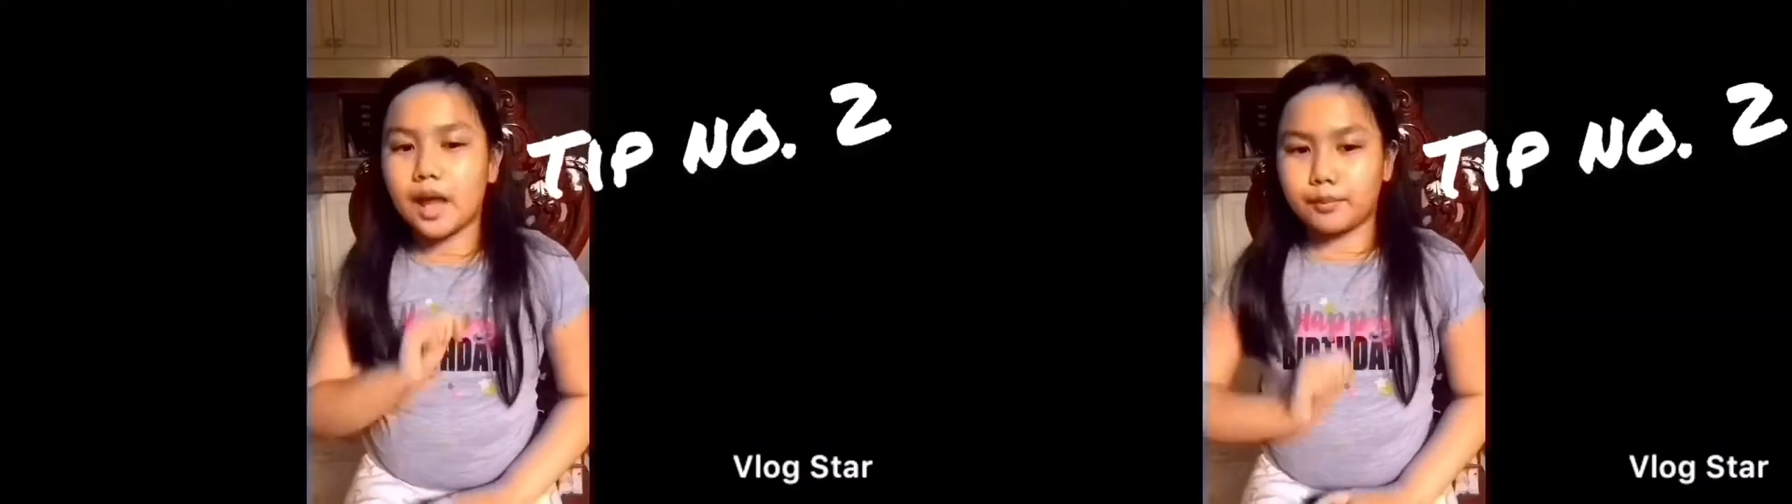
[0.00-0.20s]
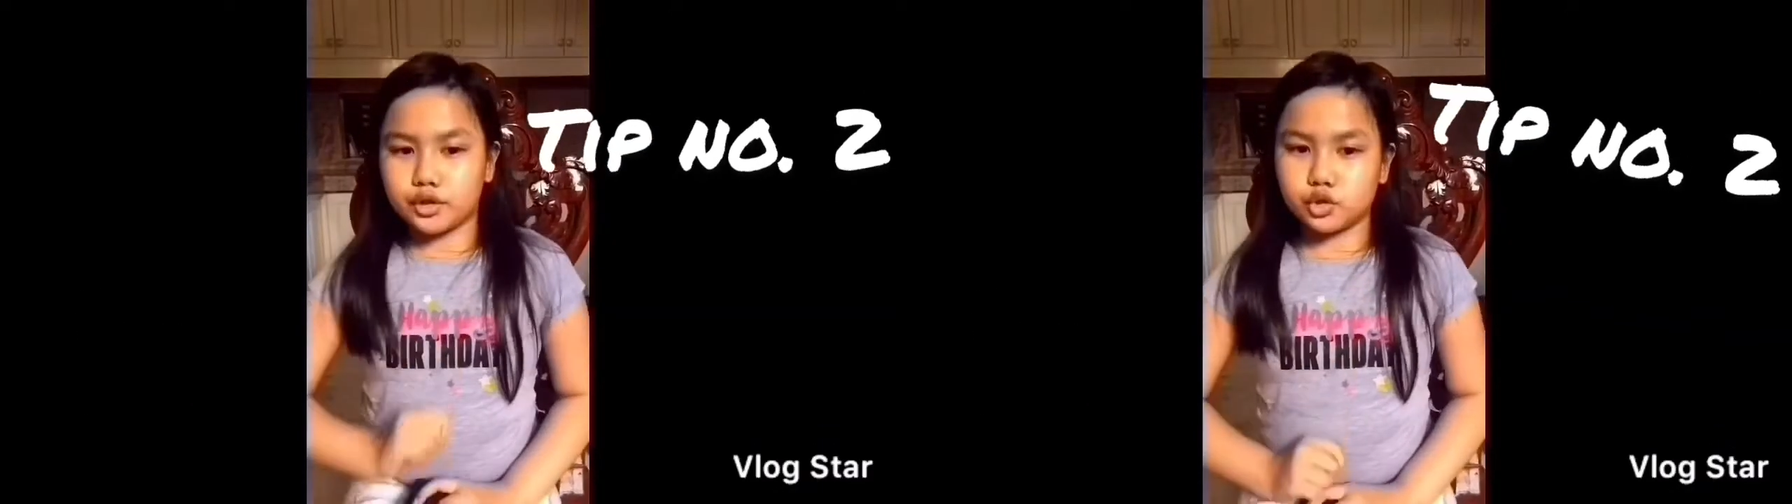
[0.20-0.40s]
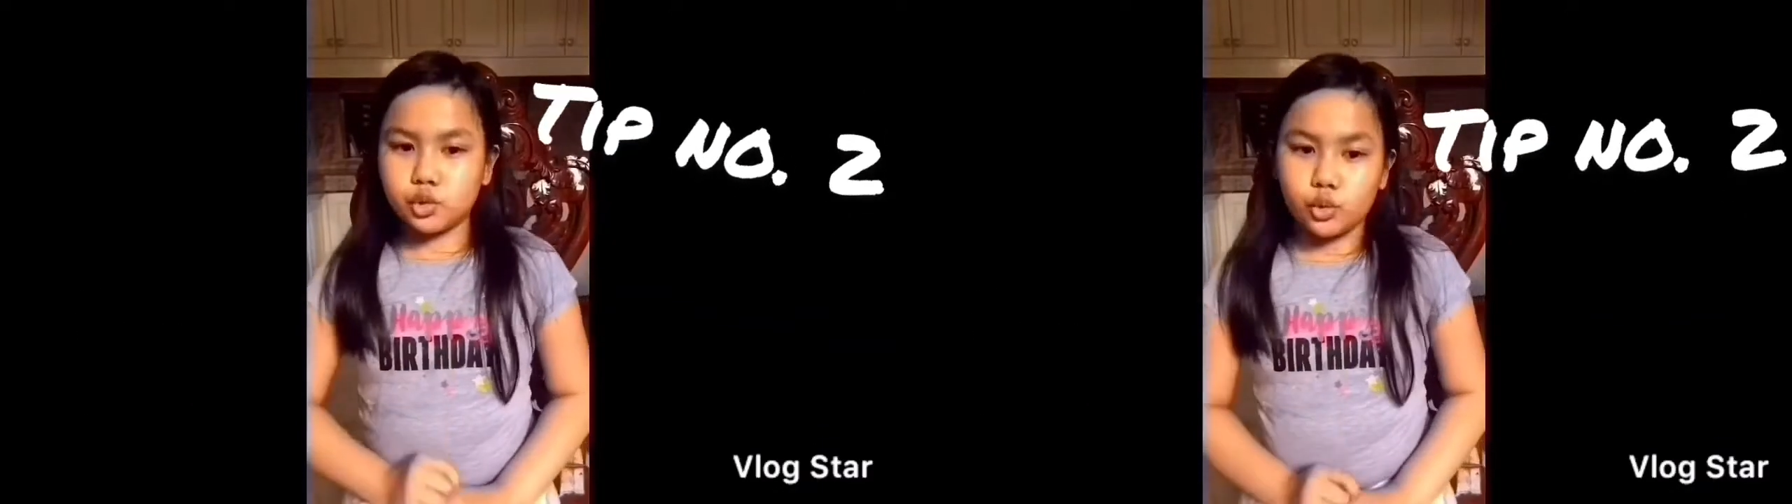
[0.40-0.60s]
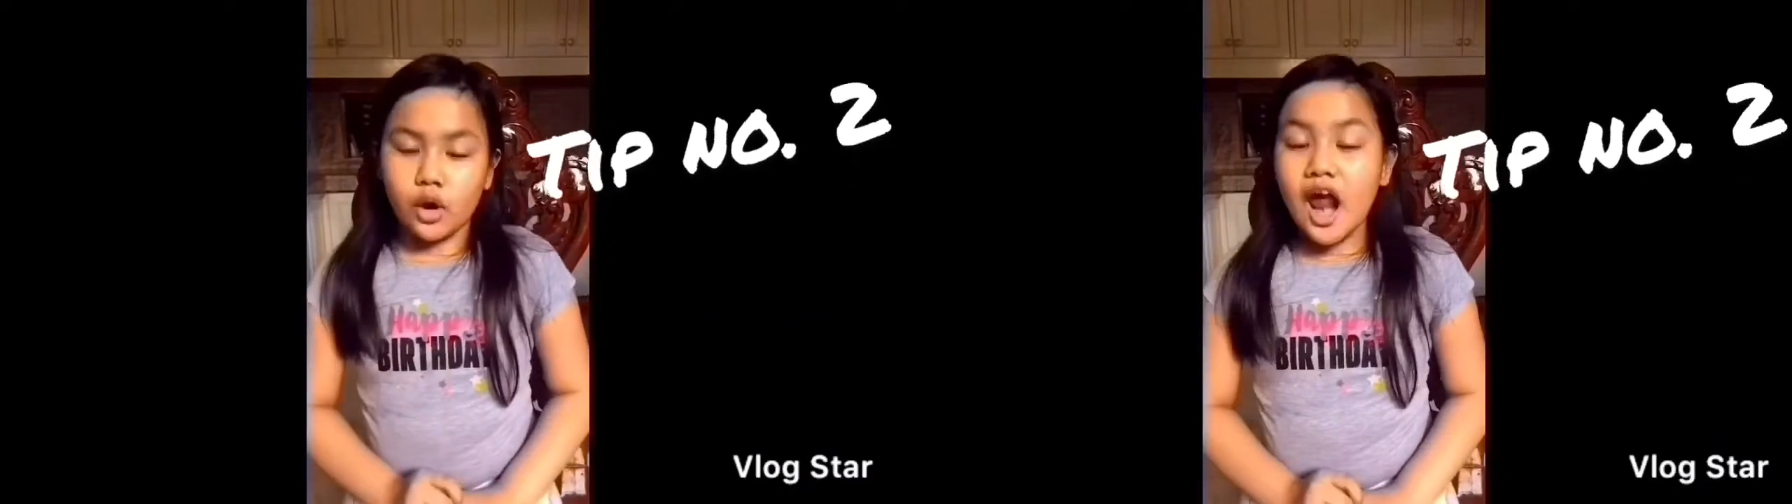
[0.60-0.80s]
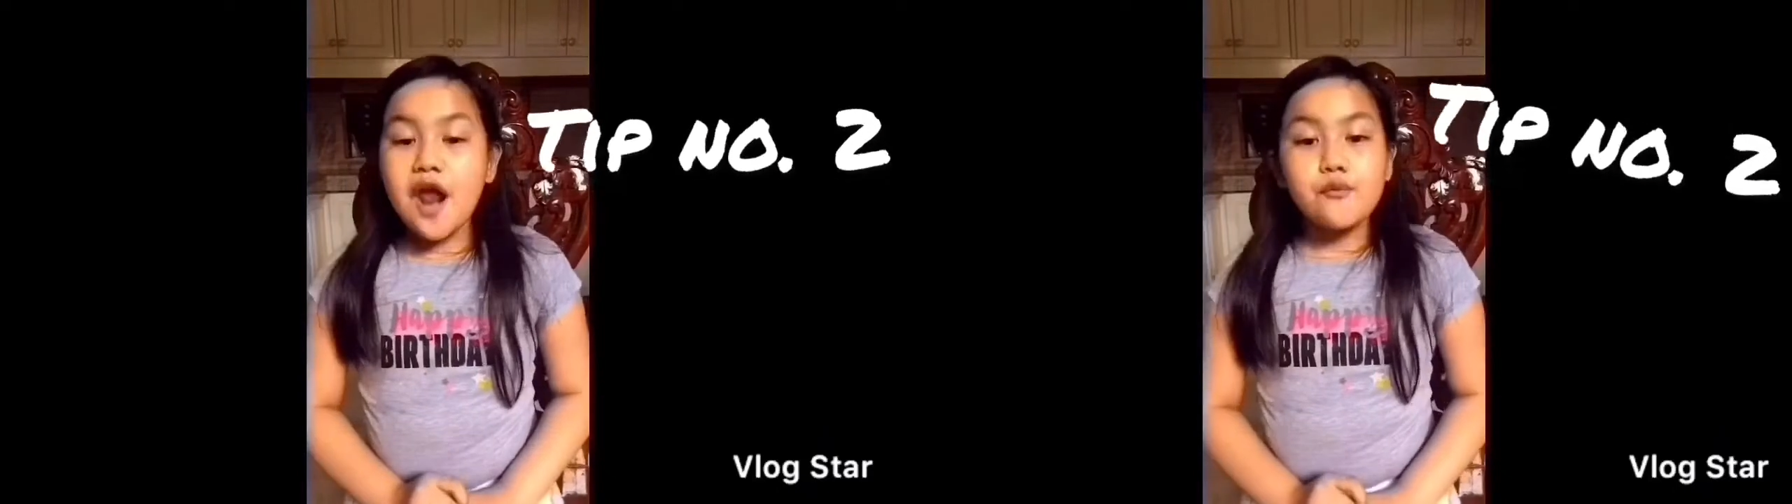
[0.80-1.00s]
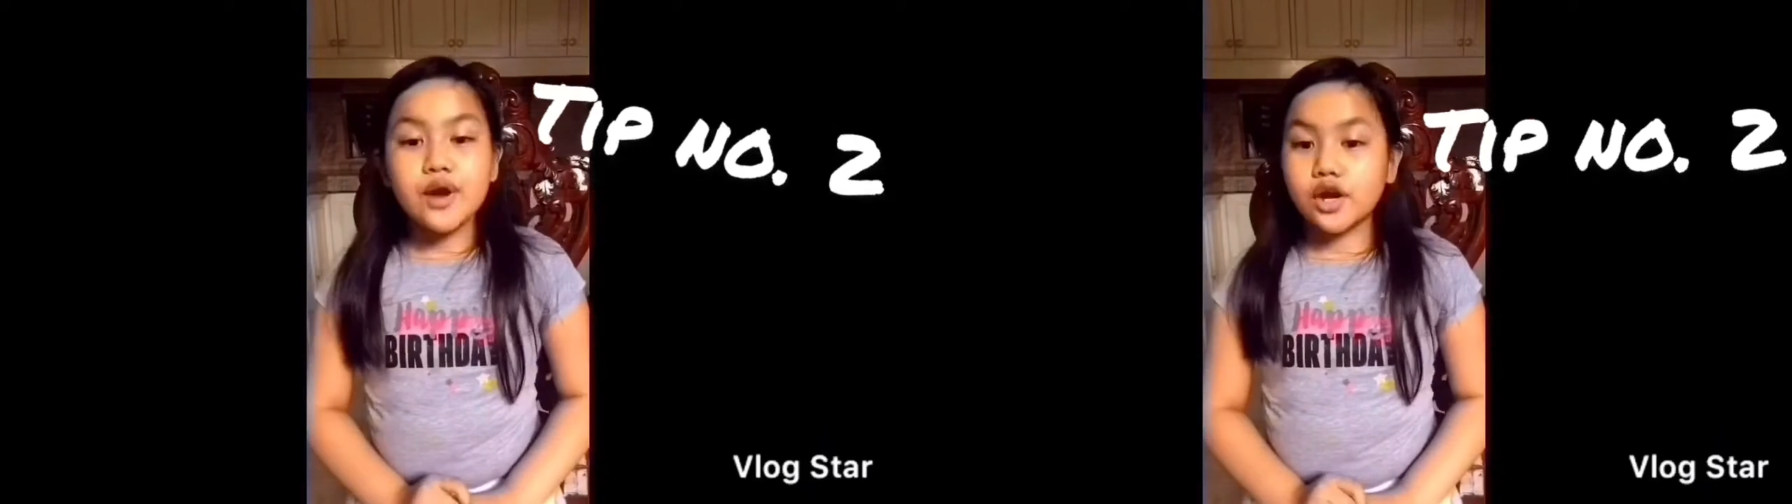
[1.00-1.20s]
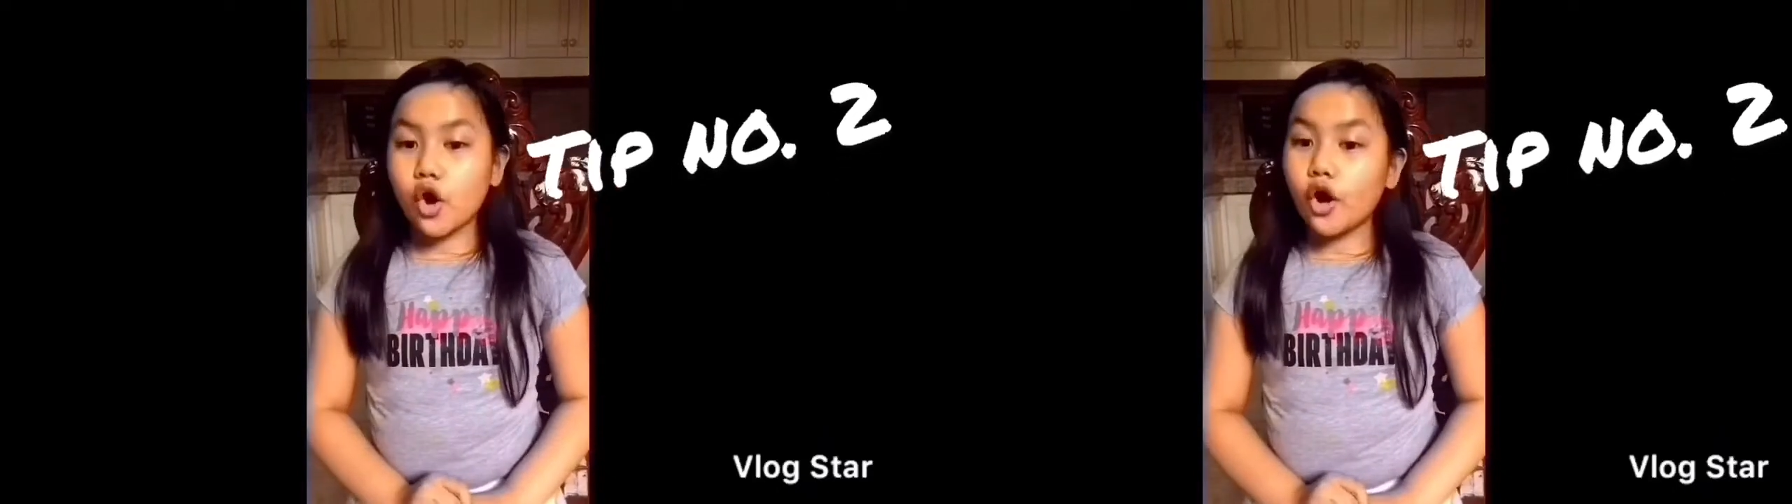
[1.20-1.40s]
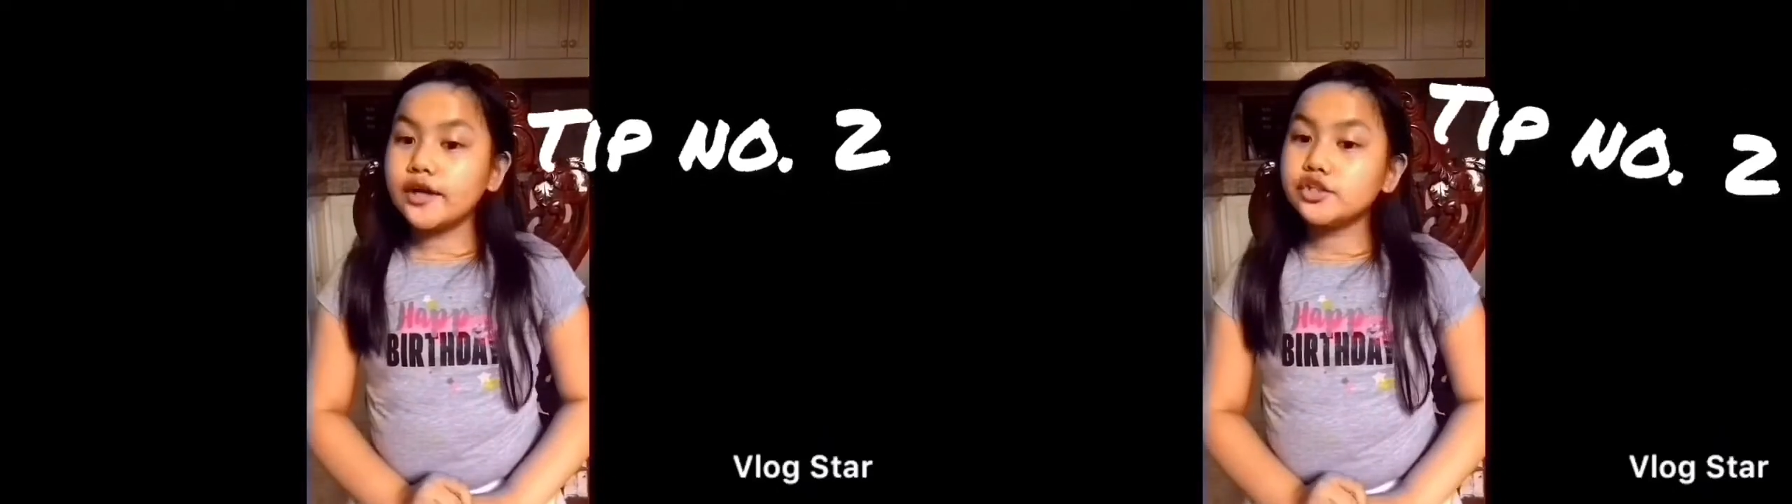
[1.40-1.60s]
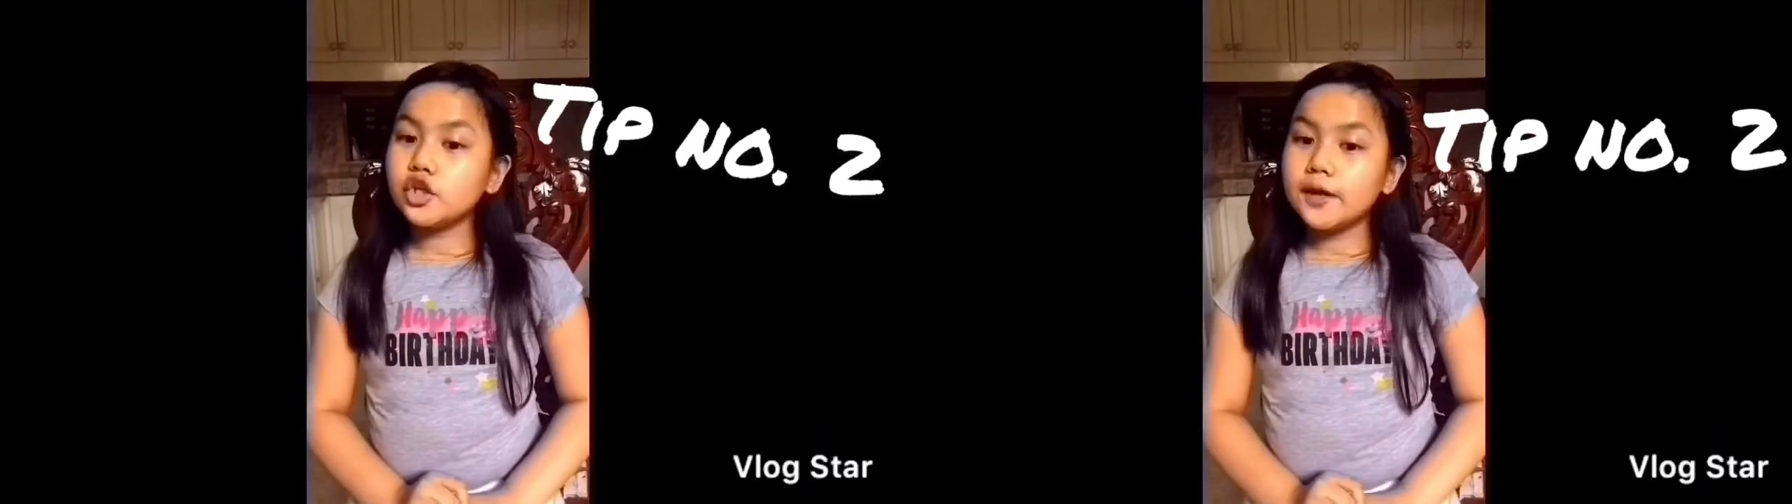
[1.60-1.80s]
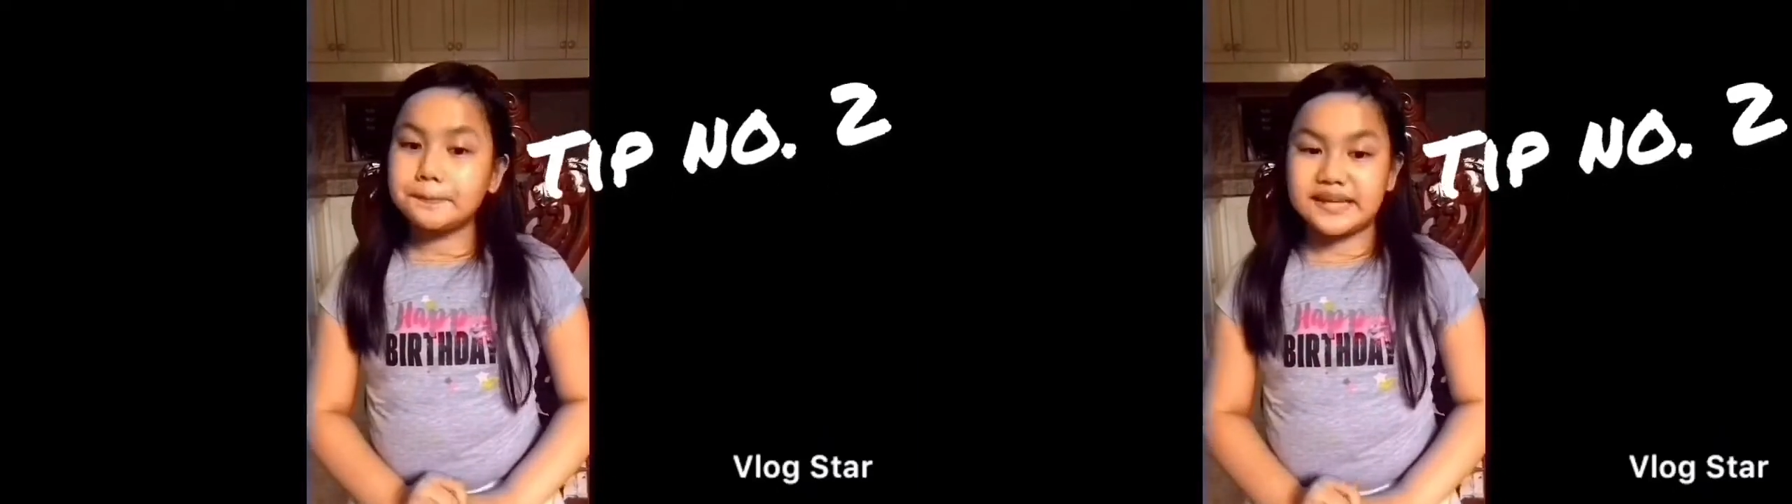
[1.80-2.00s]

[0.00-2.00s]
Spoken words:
number two, record your